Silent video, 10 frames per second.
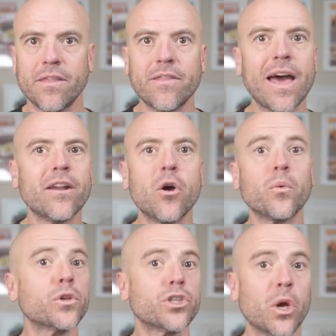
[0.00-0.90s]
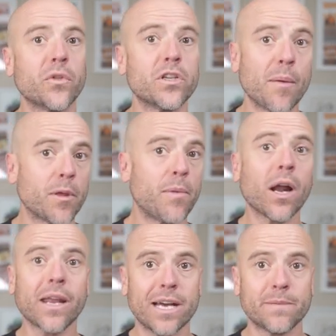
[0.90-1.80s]
Then that note will show at the top of the
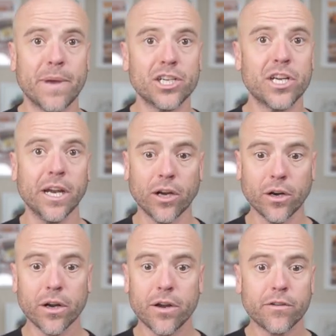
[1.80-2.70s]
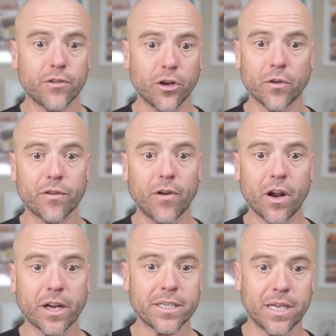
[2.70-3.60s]
podcast page here for your
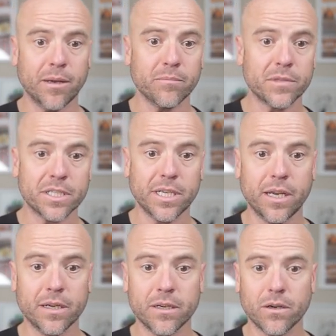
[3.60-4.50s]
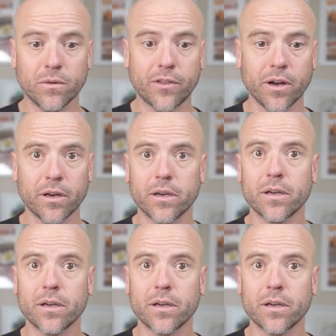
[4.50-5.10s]
Rephonic team to see, right there.